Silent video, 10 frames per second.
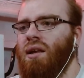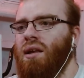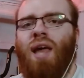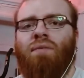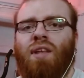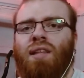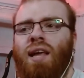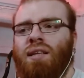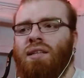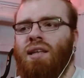if you don't have
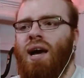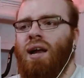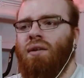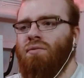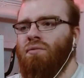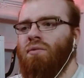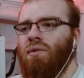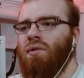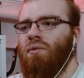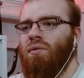the thing that they are
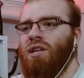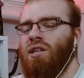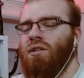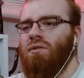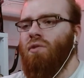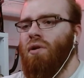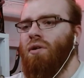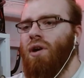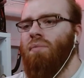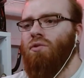wishing
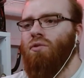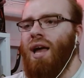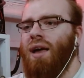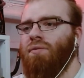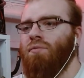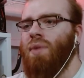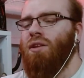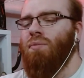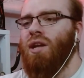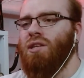him to have to
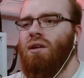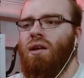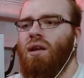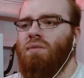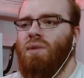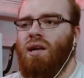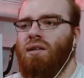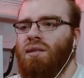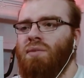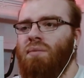make the operation,
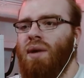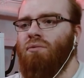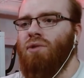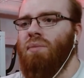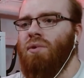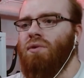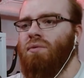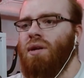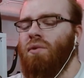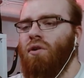because something bad will happen
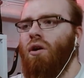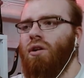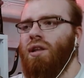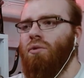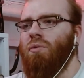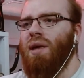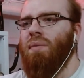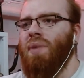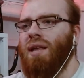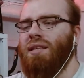to him, or there will
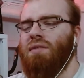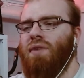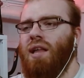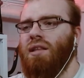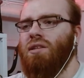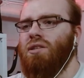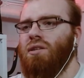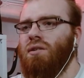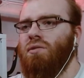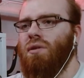be a big
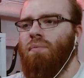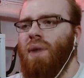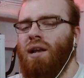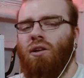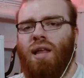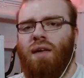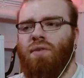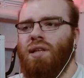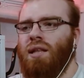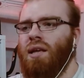disadvantage by not
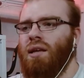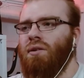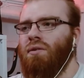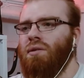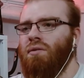having that thing, you know?